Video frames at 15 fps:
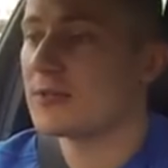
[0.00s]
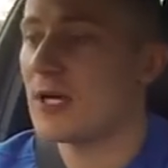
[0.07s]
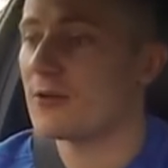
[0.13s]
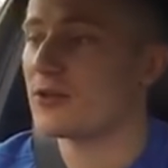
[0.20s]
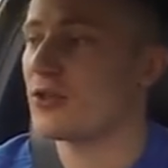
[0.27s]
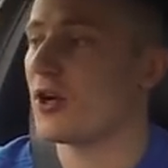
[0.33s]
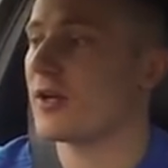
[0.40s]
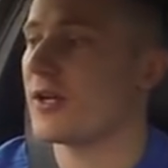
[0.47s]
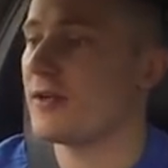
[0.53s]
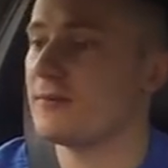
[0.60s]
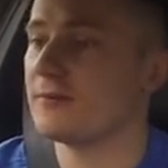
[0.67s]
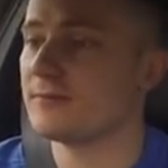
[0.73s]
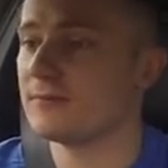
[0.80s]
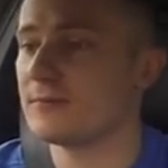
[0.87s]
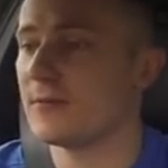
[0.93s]
out shocking,
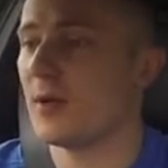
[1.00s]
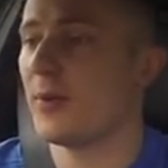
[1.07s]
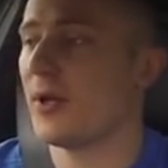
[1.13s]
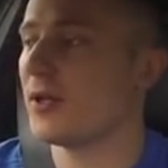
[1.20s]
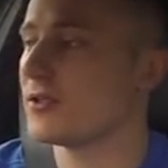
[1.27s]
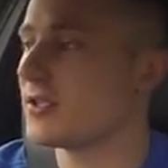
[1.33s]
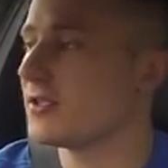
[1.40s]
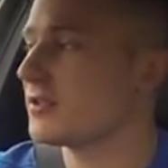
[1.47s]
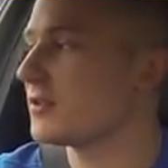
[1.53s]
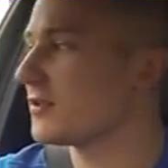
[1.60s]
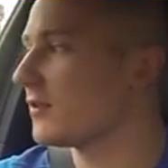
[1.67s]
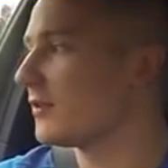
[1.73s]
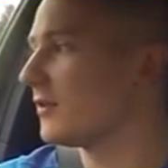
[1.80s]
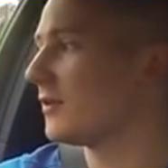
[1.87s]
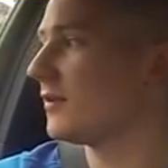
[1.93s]
apologies,
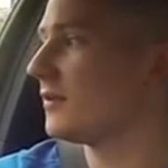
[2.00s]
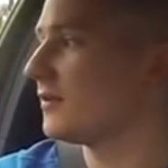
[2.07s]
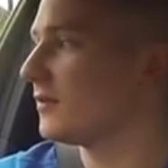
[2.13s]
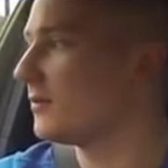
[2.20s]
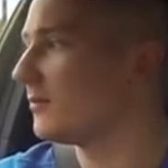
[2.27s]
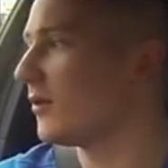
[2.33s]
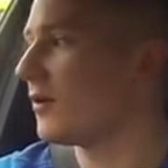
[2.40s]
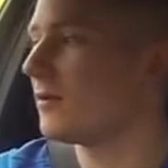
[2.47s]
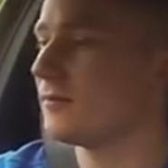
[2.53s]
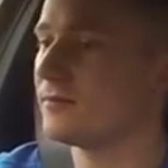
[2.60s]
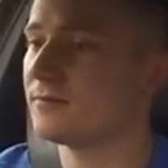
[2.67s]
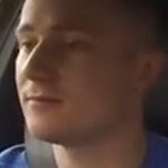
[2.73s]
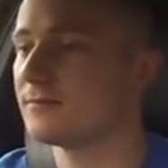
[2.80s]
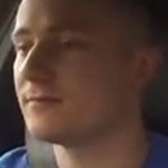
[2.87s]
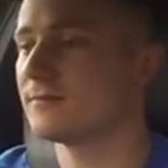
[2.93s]
but
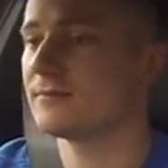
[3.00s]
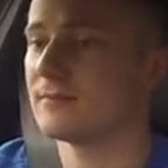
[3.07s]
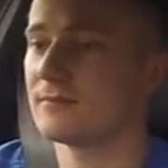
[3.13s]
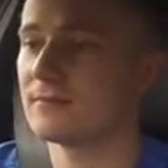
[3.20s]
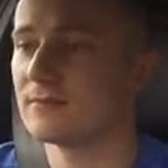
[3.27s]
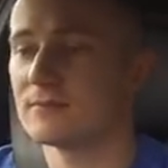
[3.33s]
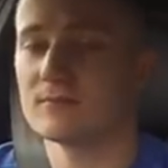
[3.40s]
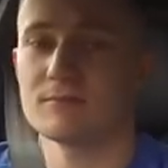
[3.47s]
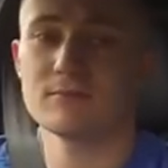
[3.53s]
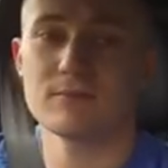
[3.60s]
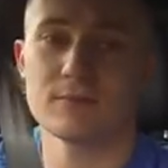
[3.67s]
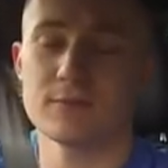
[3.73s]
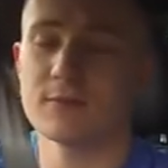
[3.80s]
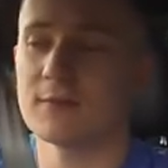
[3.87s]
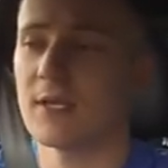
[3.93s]

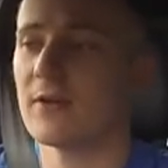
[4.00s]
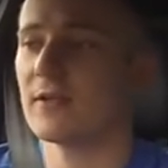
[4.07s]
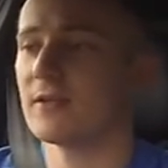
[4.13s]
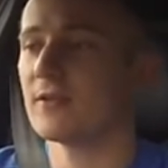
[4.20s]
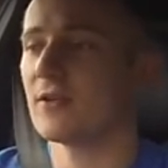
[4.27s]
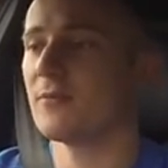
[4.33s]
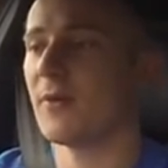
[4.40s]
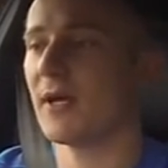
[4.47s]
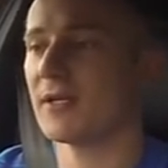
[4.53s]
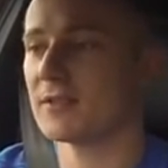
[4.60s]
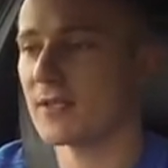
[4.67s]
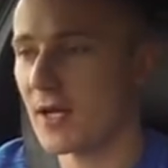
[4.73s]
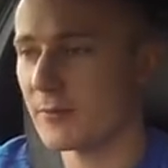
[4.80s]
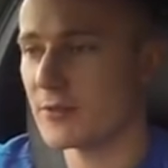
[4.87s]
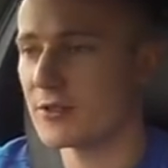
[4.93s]
that you can do, beggars
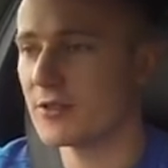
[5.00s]
can't be